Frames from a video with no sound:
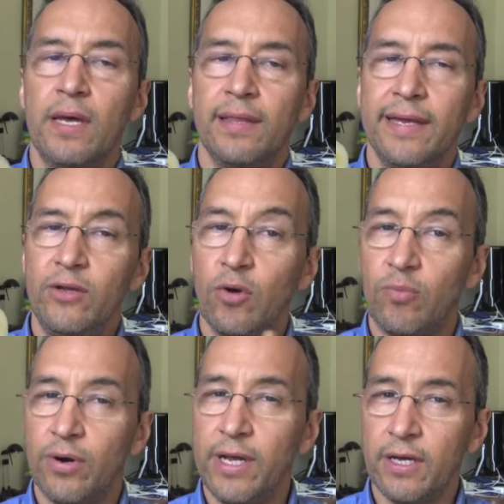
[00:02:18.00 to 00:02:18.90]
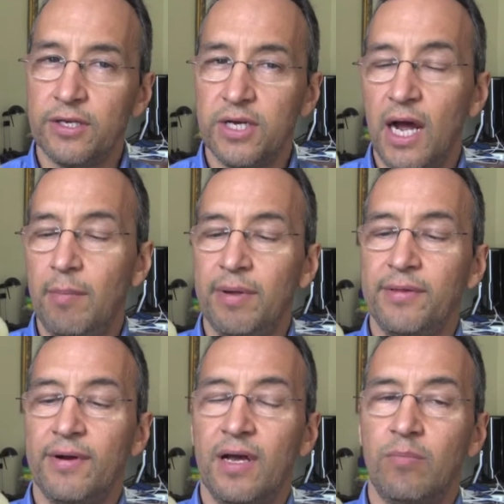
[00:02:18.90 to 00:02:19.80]
They do a pretty good job, but they're
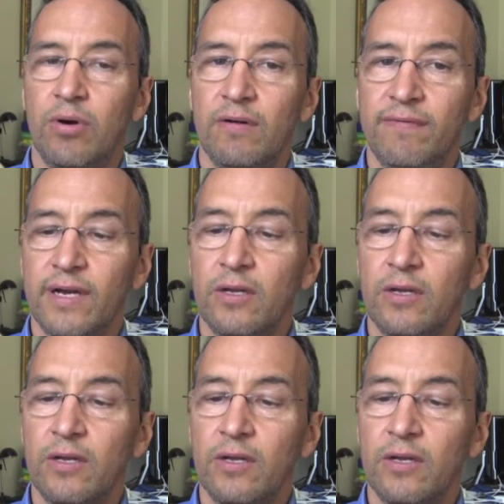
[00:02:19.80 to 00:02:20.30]
not perfect.